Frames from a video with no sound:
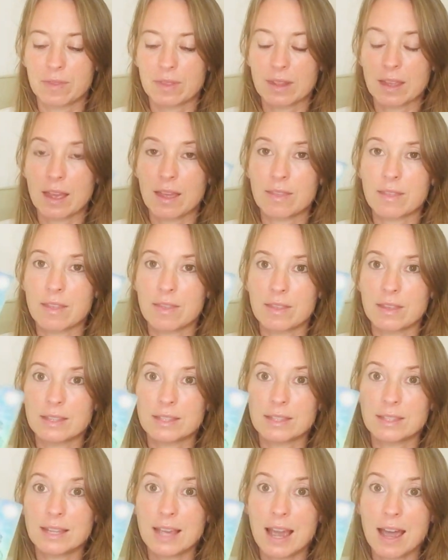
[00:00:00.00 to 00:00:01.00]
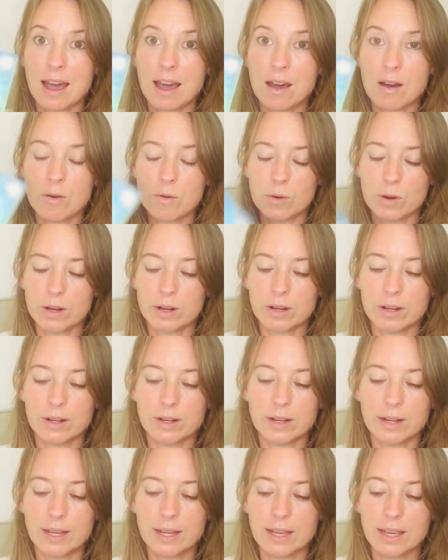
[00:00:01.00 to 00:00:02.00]
And then this Tower
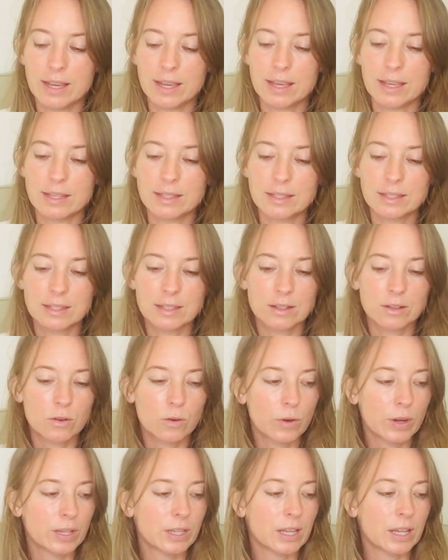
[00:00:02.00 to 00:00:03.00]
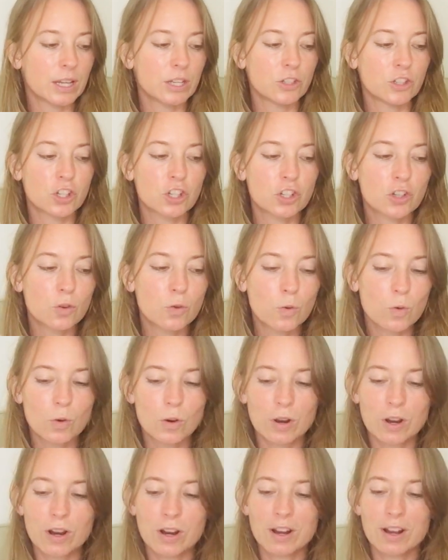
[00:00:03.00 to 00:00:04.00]
is going to
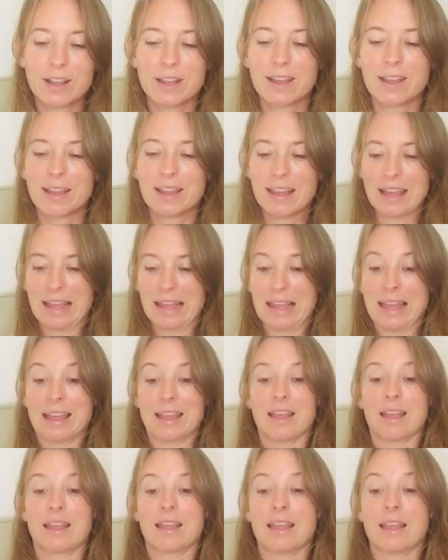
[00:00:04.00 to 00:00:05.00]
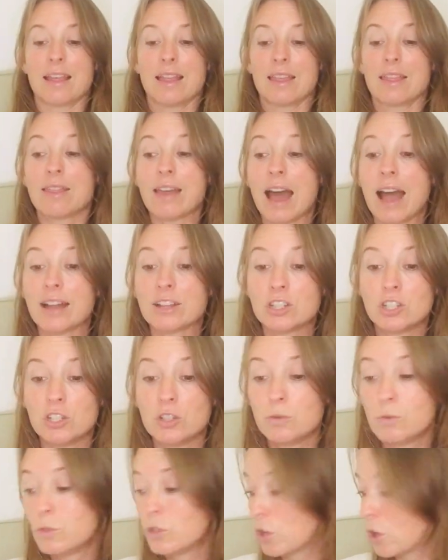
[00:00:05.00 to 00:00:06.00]
ensure that
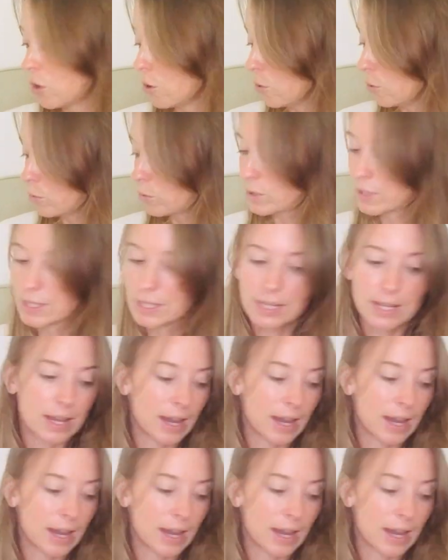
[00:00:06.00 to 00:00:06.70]
you don't,